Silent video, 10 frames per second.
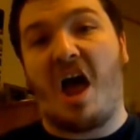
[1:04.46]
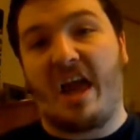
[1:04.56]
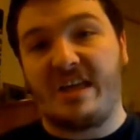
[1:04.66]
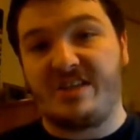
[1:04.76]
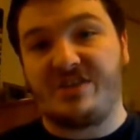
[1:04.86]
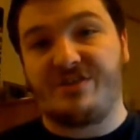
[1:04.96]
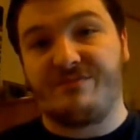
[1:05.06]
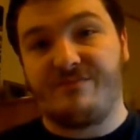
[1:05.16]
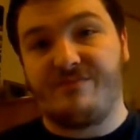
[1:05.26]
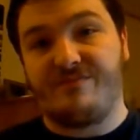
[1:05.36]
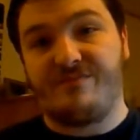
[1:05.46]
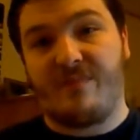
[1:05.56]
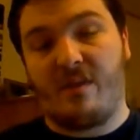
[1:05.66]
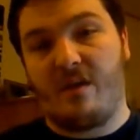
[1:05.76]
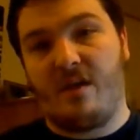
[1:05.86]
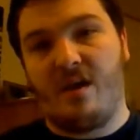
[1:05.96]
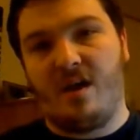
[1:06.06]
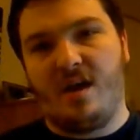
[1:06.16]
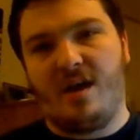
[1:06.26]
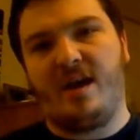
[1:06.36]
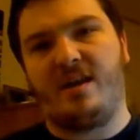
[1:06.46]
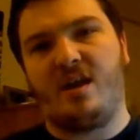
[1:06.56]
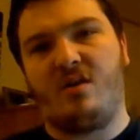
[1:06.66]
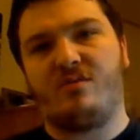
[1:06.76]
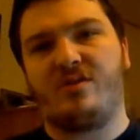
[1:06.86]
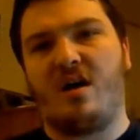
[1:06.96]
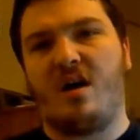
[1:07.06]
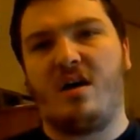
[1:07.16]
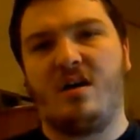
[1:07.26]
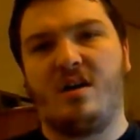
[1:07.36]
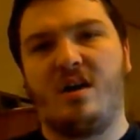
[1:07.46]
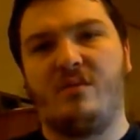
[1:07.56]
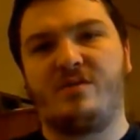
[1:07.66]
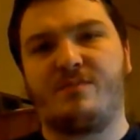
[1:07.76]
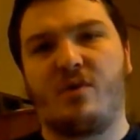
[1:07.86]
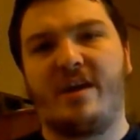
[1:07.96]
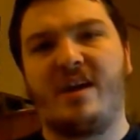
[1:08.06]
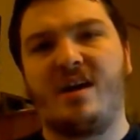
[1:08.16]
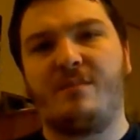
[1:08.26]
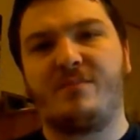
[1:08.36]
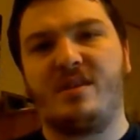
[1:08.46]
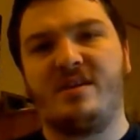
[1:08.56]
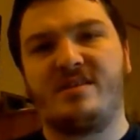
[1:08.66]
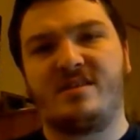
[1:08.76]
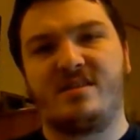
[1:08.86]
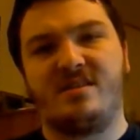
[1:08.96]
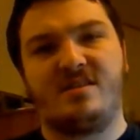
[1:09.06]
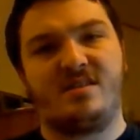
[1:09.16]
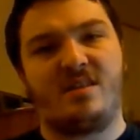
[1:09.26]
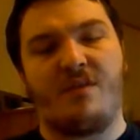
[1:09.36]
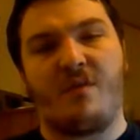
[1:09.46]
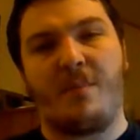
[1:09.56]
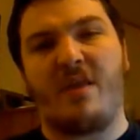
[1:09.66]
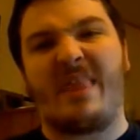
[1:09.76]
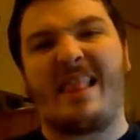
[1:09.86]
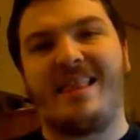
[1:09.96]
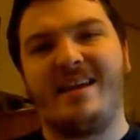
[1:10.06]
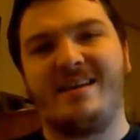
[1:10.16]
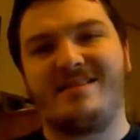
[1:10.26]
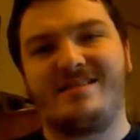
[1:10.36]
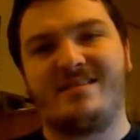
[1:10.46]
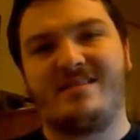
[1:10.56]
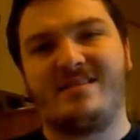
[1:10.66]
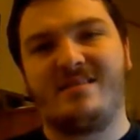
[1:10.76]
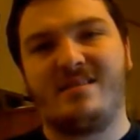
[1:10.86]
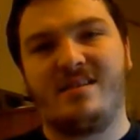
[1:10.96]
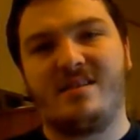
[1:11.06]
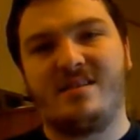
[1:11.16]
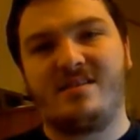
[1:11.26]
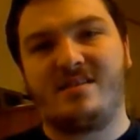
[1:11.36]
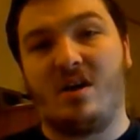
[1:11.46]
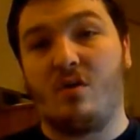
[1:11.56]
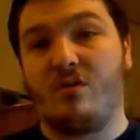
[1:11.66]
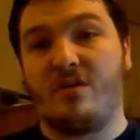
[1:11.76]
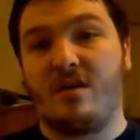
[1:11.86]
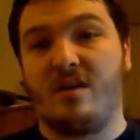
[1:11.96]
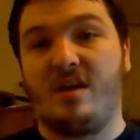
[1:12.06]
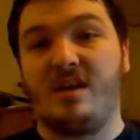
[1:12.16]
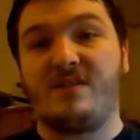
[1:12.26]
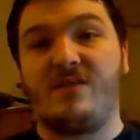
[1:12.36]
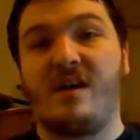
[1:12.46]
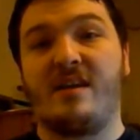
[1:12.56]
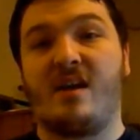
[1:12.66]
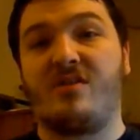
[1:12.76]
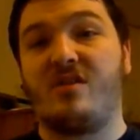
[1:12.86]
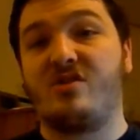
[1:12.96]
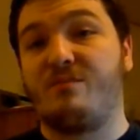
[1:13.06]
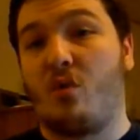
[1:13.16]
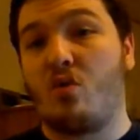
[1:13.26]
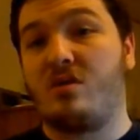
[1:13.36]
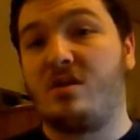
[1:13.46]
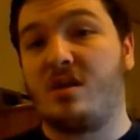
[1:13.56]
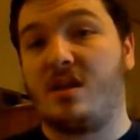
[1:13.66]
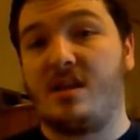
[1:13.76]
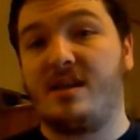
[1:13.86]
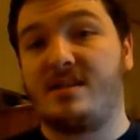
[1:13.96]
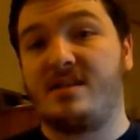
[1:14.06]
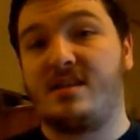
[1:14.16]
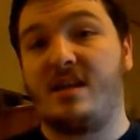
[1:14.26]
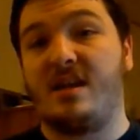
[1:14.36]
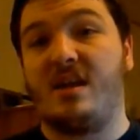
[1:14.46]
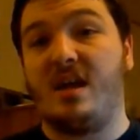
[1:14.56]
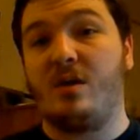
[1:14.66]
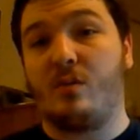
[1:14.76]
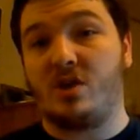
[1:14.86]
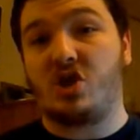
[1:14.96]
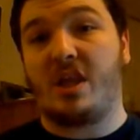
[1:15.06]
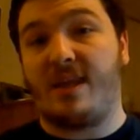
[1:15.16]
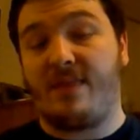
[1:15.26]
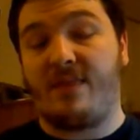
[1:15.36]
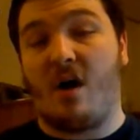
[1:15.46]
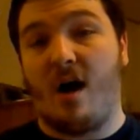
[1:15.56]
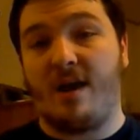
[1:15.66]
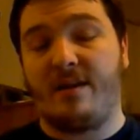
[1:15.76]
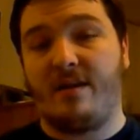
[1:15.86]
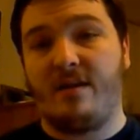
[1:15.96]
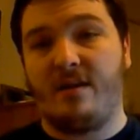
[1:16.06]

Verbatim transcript: dies. And he was bringing up this stuff about the list, so he's finding out there's more to the list than he originally thought.